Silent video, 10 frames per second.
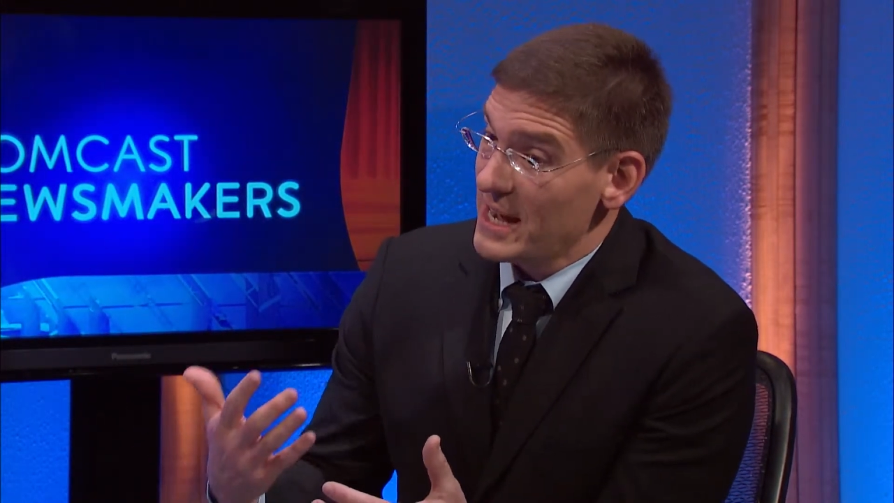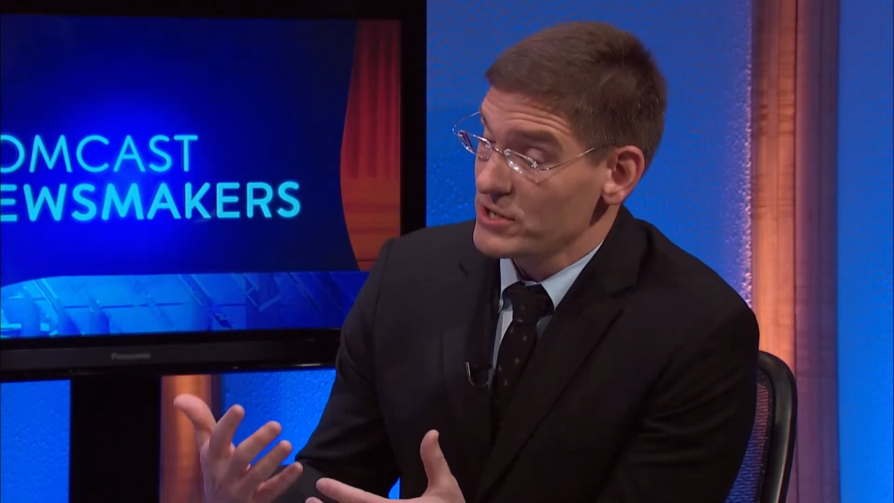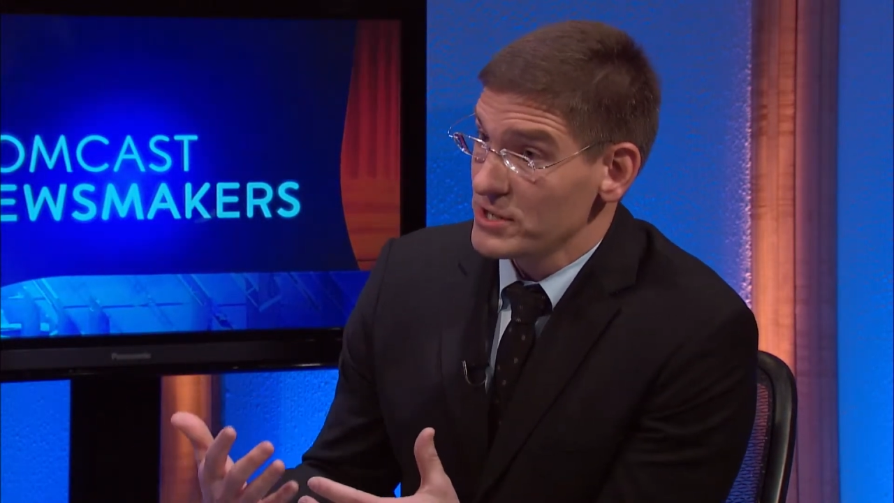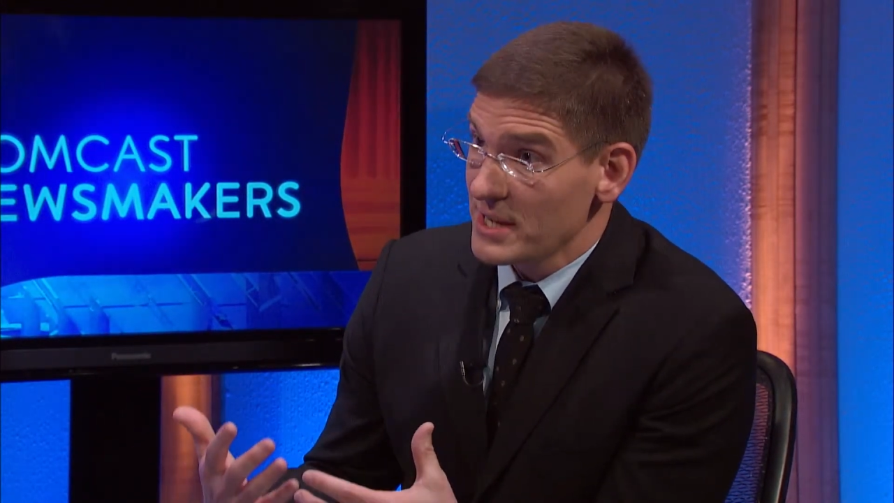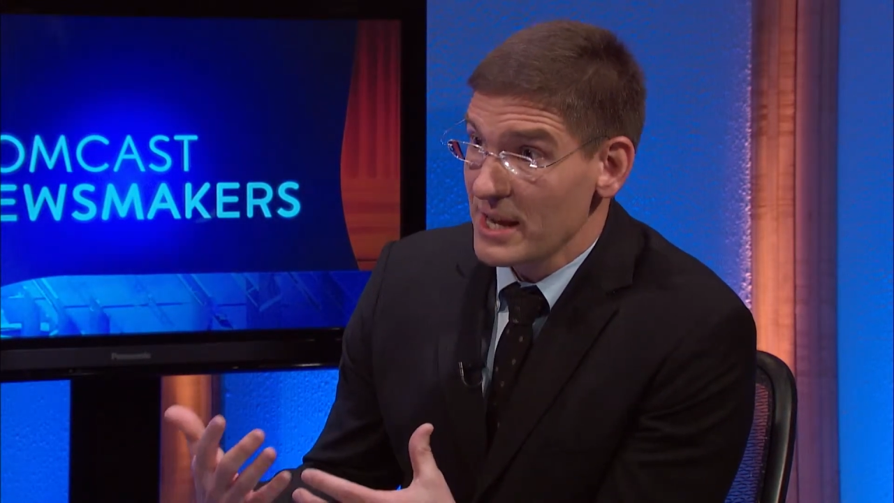
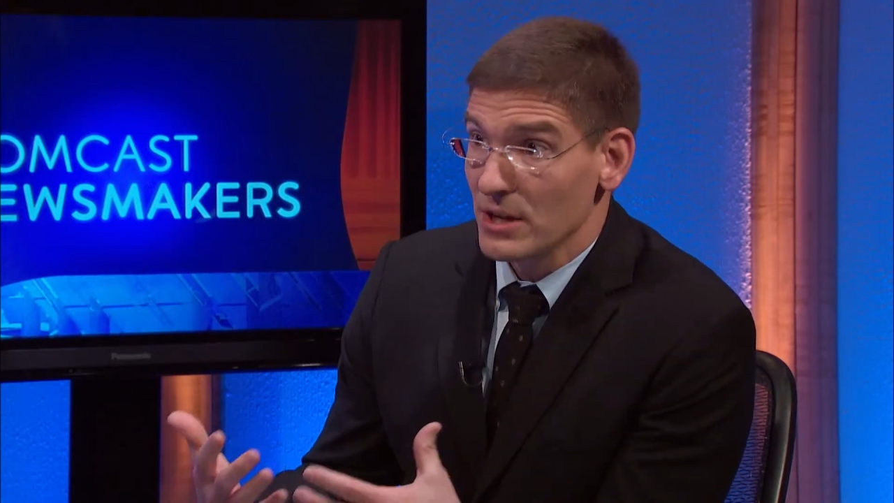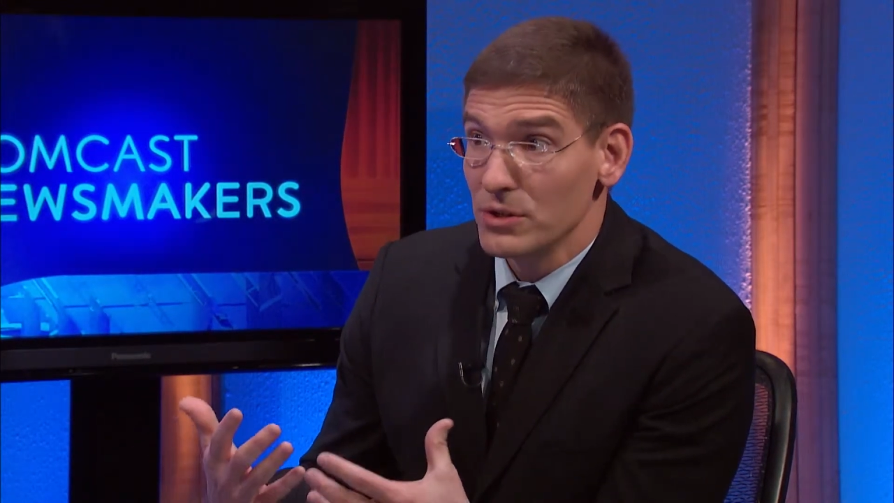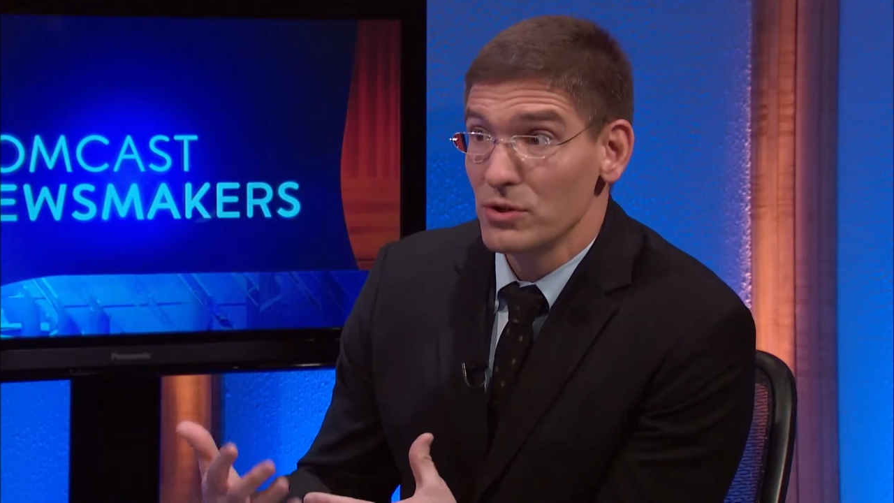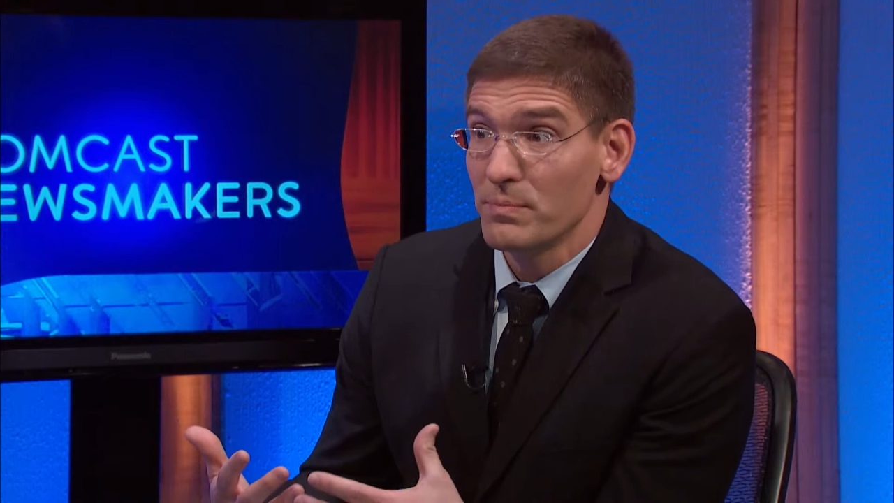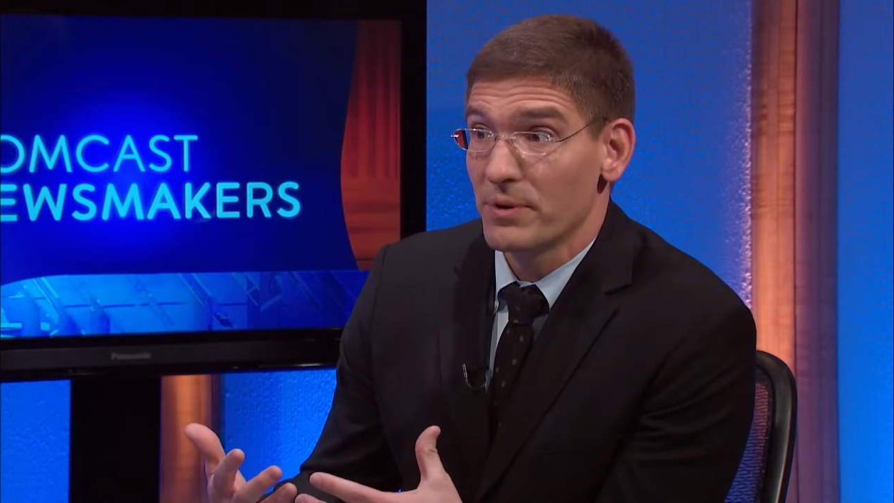actually take a
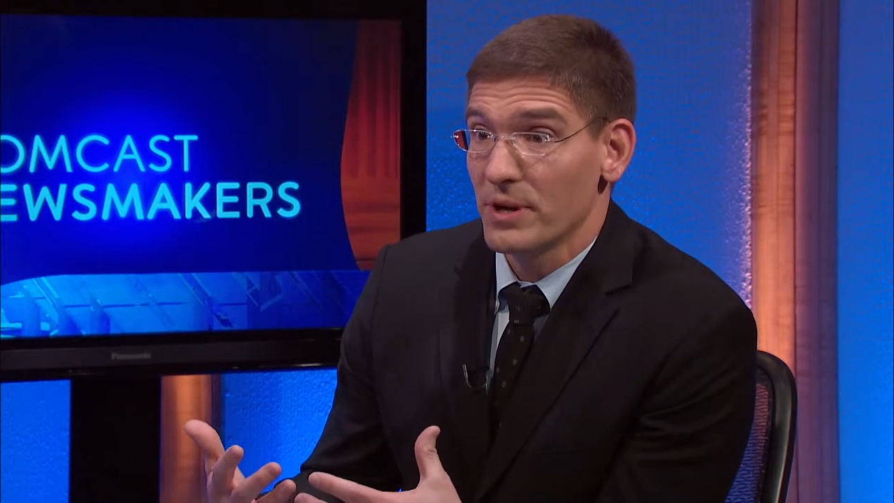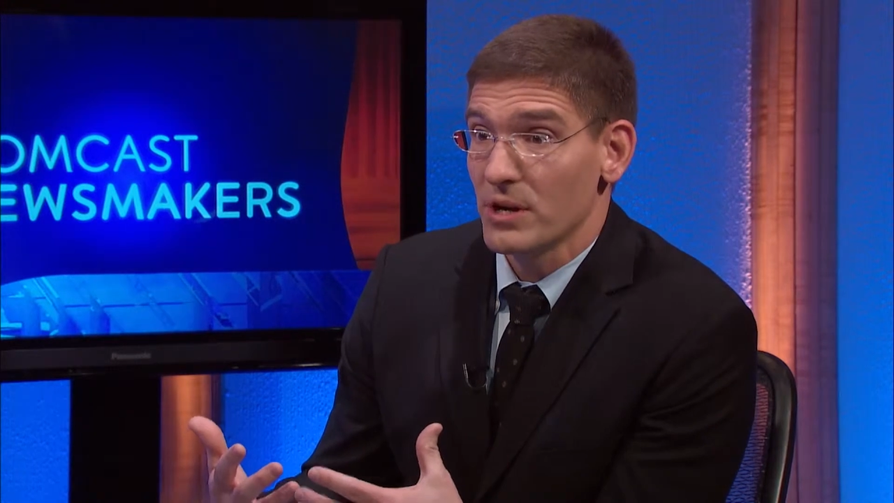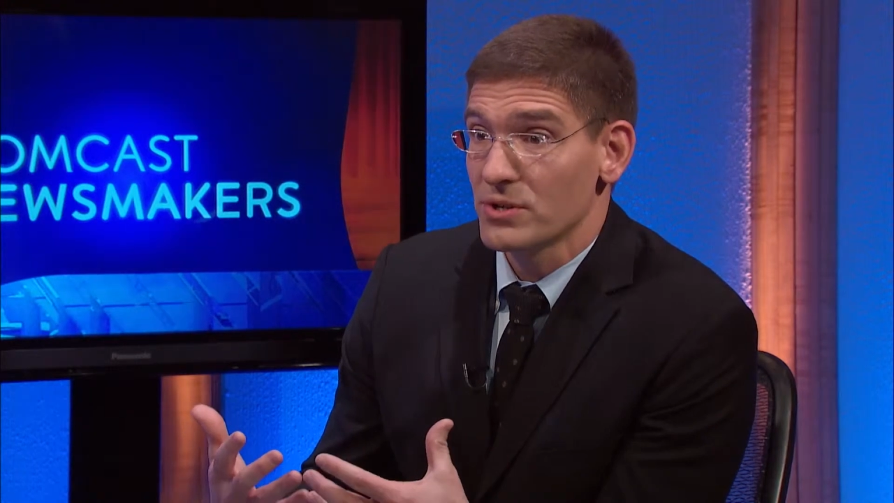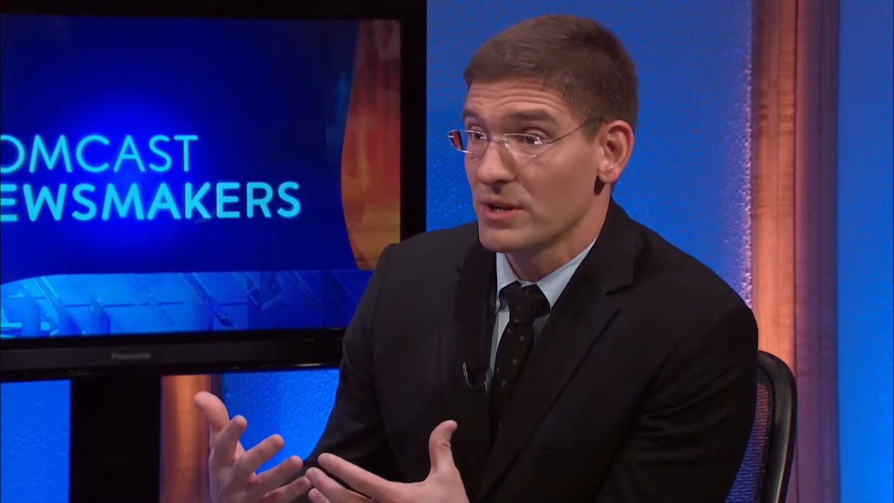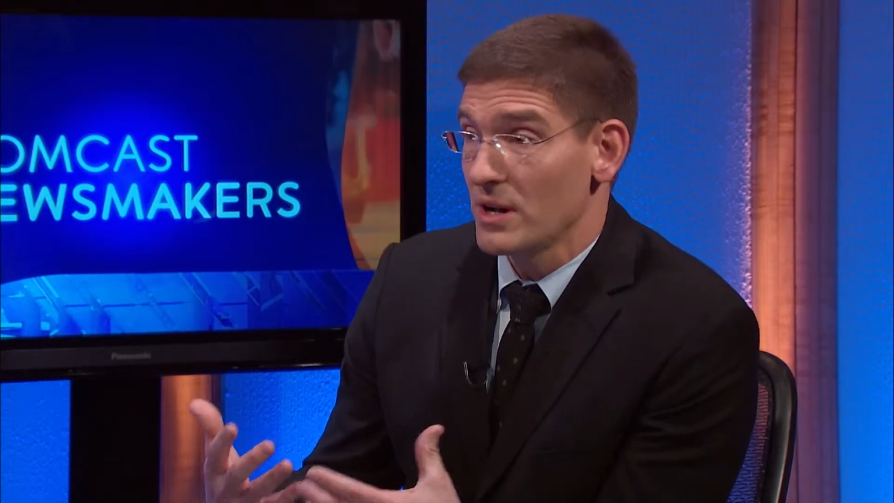new
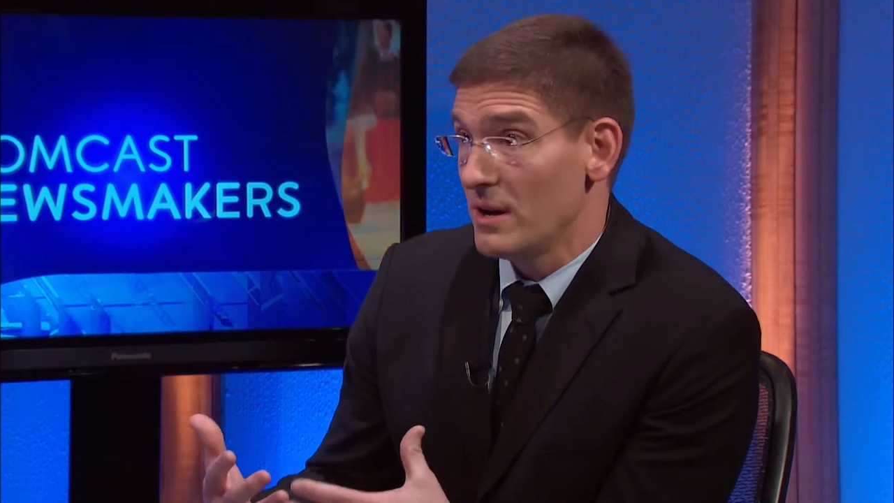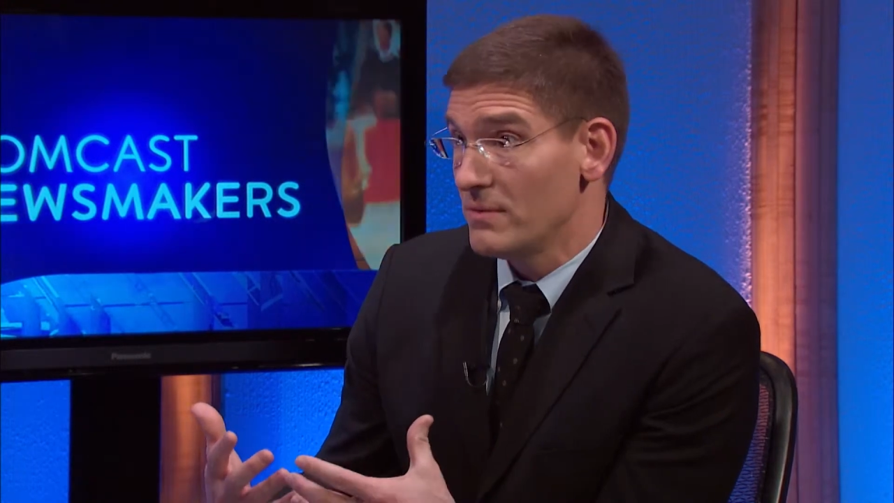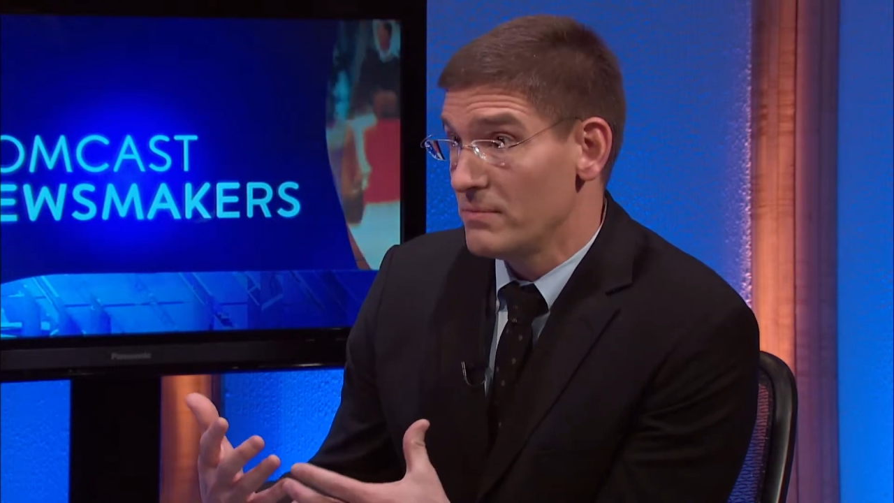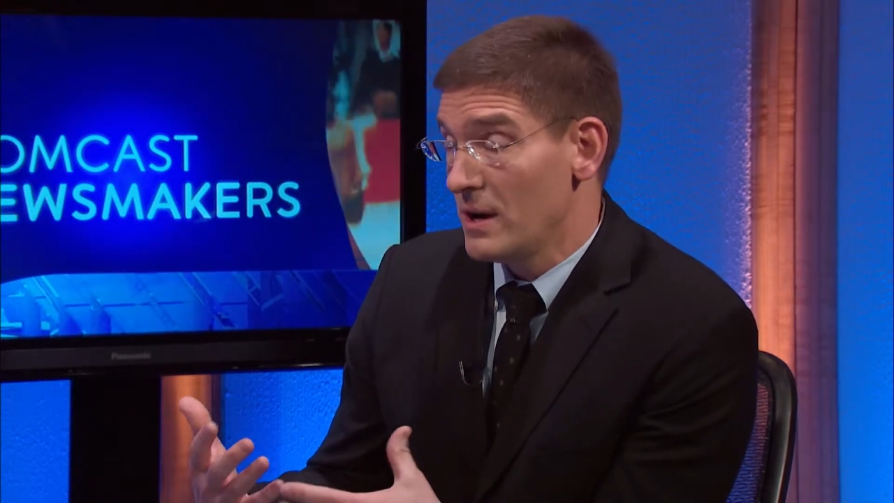production of